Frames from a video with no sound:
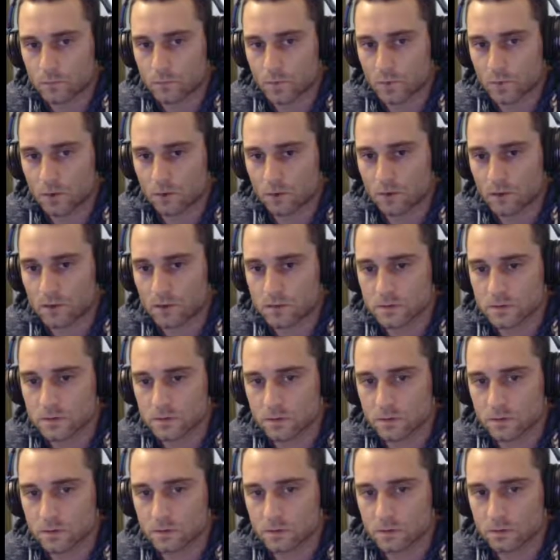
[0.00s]
Okay,
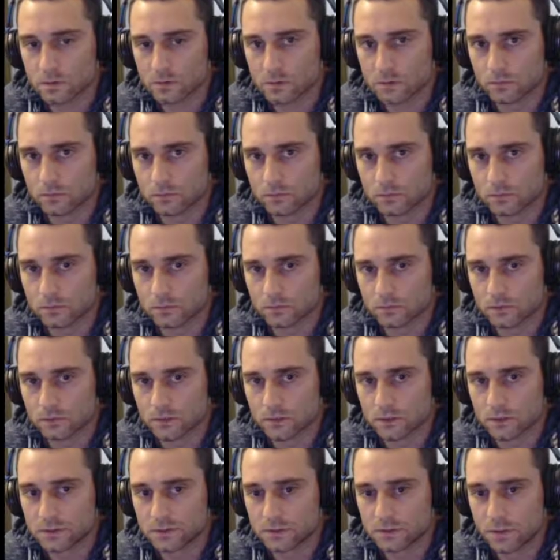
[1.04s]
so
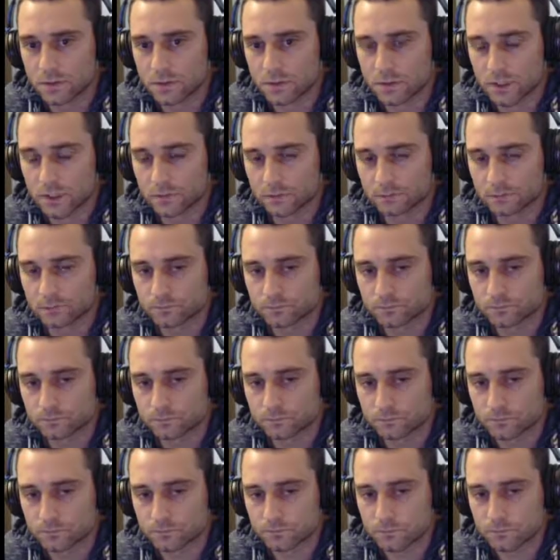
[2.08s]
he's drawing dead.
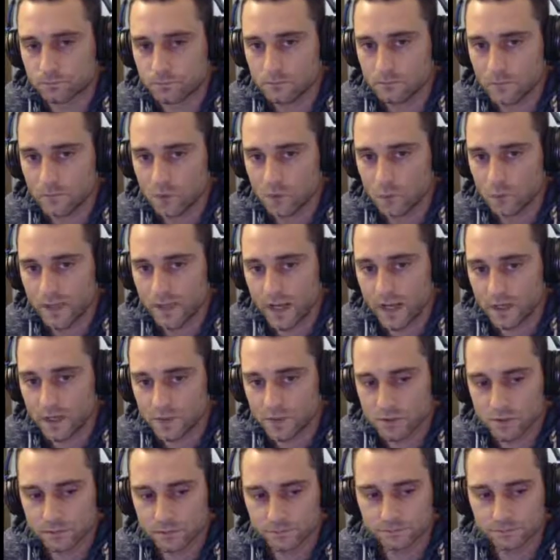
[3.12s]
We cashed.